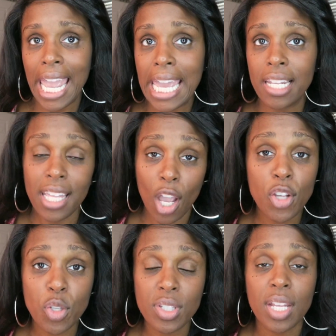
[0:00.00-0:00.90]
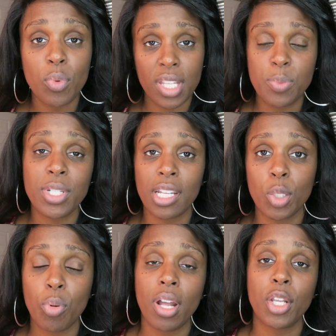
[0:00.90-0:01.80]
And they also said with this
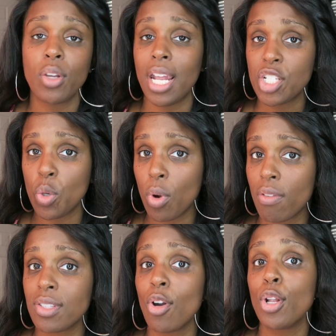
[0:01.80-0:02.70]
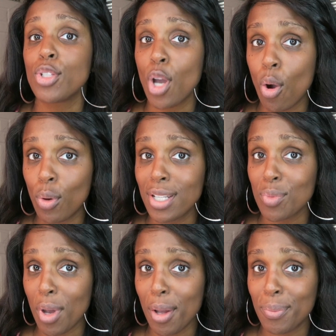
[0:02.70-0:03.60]
particular product, you could actually wear this on its own
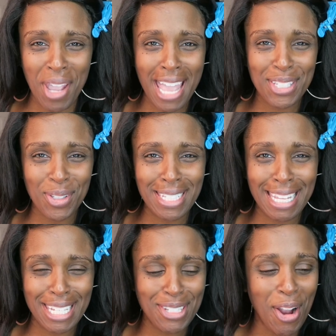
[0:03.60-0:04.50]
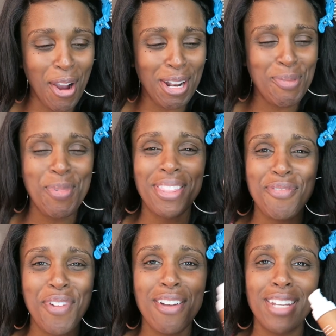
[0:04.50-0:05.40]
as well. Okay, so let's get started with
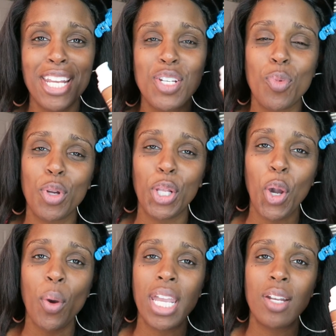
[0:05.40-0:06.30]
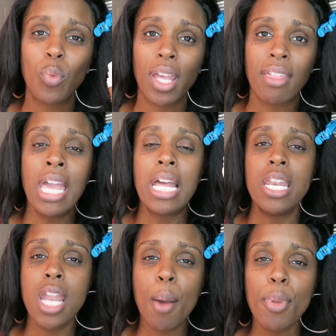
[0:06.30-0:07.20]
the foundation. We're gonna go in with
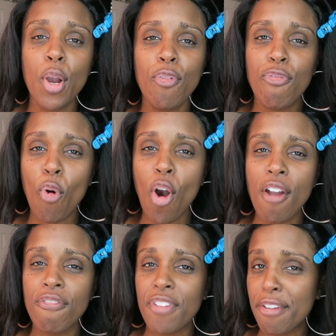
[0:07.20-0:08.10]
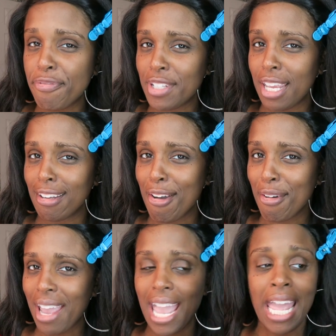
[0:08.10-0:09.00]
number 450,
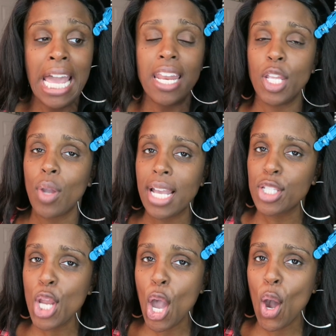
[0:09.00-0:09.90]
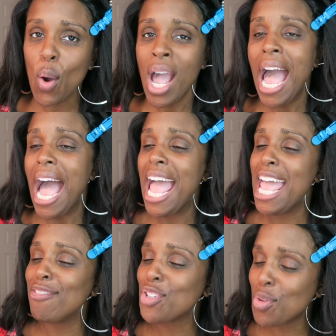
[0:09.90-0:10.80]
okay? Now you guys know I
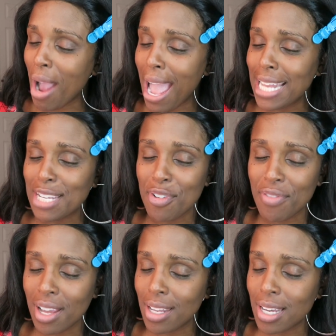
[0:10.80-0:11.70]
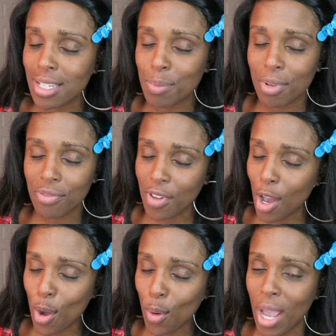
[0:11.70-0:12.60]
have tried different foundations
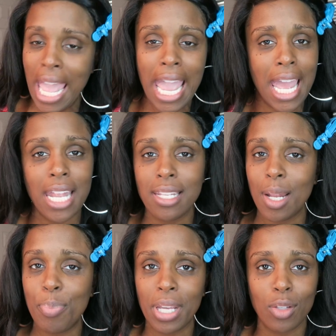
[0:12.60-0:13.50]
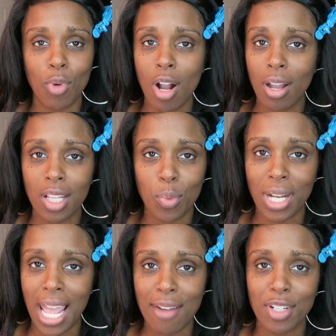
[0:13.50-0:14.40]
before and ended up picking the wrong color
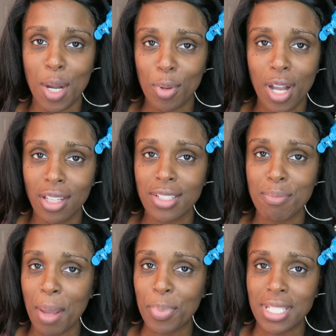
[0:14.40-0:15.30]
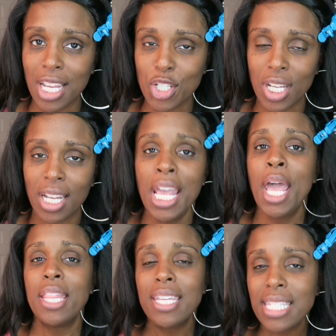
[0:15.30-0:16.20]
when I have a couple colors in my possession.
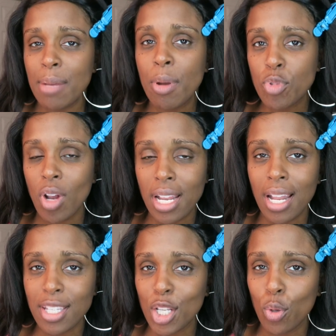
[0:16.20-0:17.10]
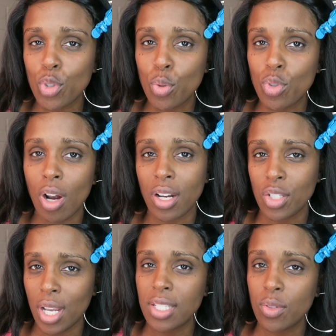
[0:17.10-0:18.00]
This time I'm trying not to go too dark
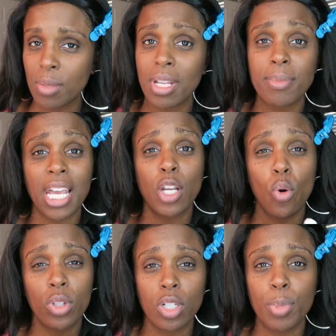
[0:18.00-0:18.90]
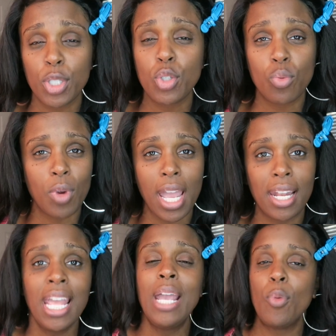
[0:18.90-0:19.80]
because you guys know sometimes I go a little bit too
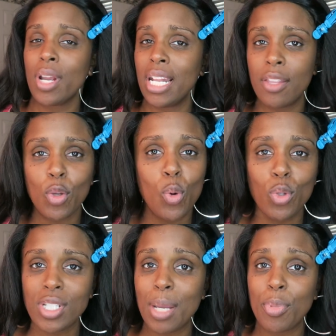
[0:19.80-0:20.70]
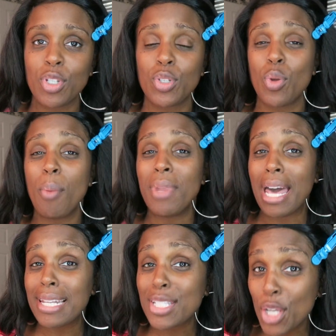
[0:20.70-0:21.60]
red. We're getting in the cooler temperature, so I'm
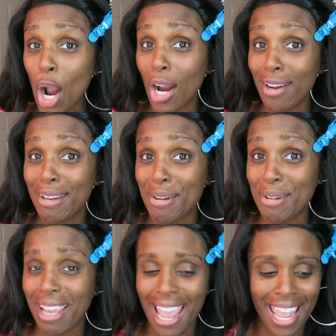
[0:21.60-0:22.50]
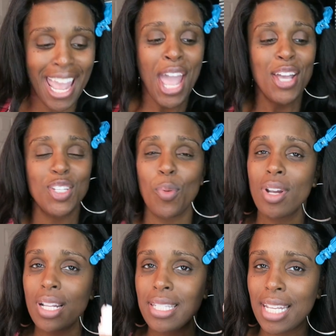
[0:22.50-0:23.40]
not as dark, okay? So
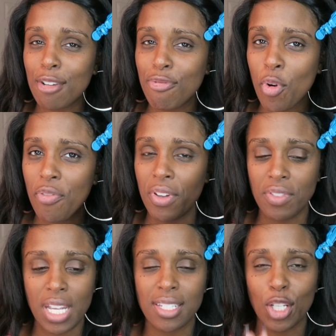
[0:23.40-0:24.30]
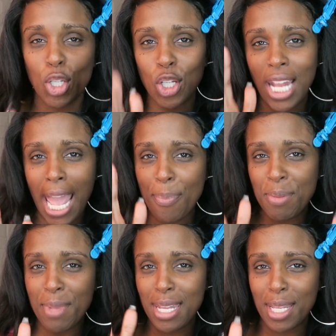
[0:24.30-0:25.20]
we're gonna see if 450 is a good
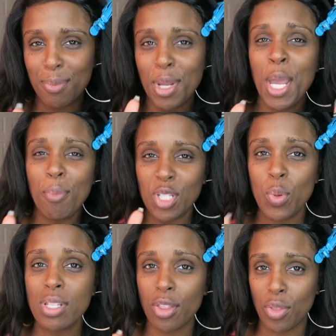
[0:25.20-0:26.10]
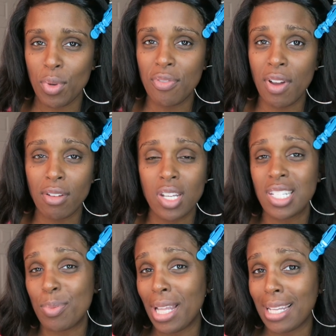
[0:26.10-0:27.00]
happy medium between the three
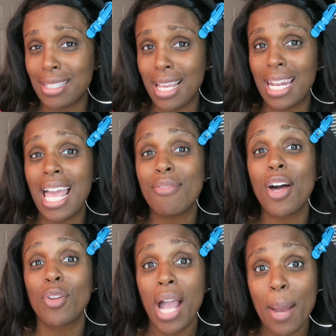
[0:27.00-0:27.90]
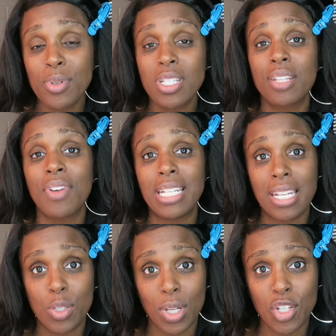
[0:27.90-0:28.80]
foundations. But like I said, I have other options if I
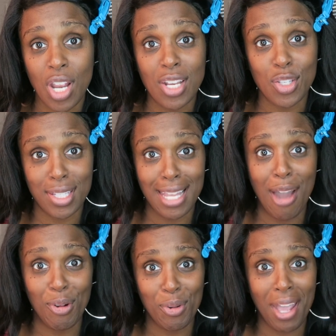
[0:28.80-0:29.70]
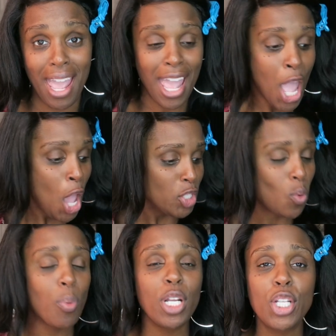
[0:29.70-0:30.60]
need to exchange this out, okay?
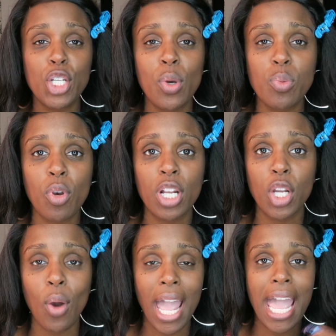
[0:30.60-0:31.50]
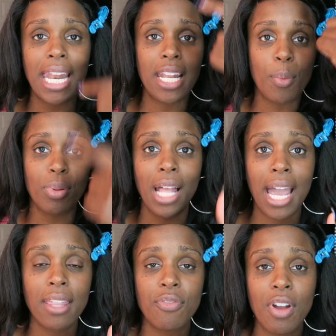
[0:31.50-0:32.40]
So what we're gonna do is we're gonna go ahead and
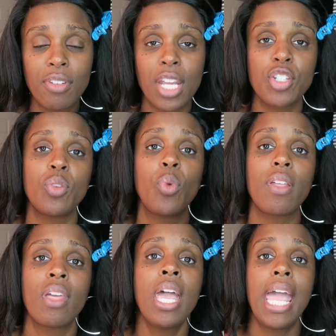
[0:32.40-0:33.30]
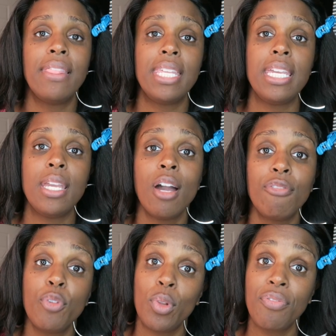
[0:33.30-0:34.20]
apply the foundation with the
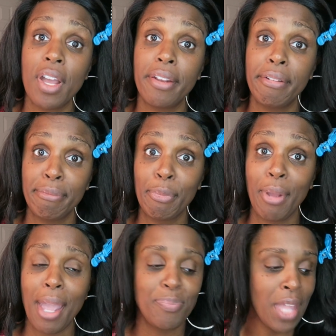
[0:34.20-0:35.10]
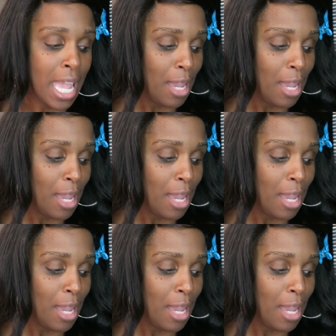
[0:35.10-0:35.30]
Foodie Fender, okay?